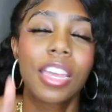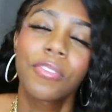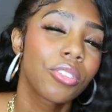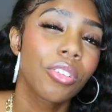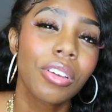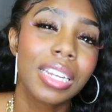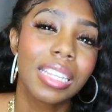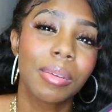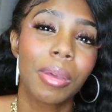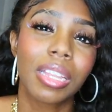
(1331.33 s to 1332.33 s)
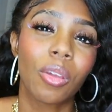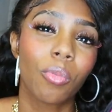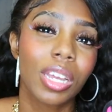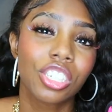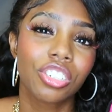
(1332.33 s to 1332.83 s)
If you know anything about like
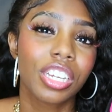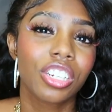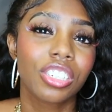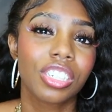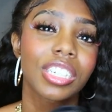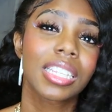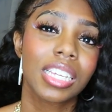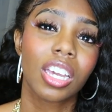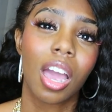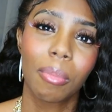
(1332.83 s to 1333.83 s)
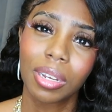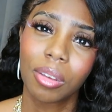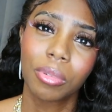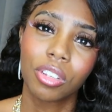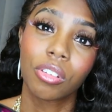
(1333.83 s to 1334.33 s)
waist trainers or anything, comment
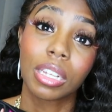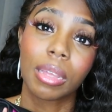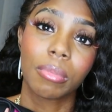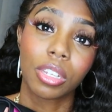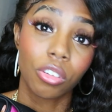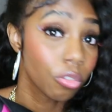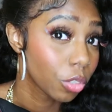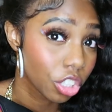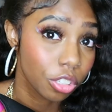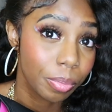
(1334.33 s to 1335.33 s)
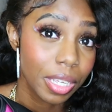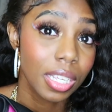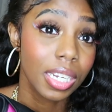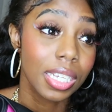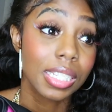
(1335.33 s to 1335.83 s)
down below and let me know what your
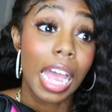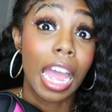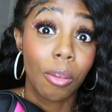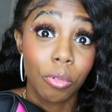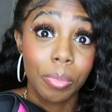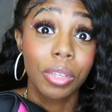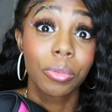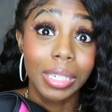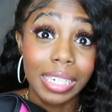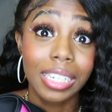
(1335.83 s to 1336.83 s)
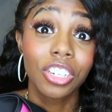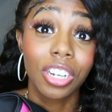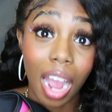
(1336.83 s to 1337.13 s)
opinion is. I will be reading your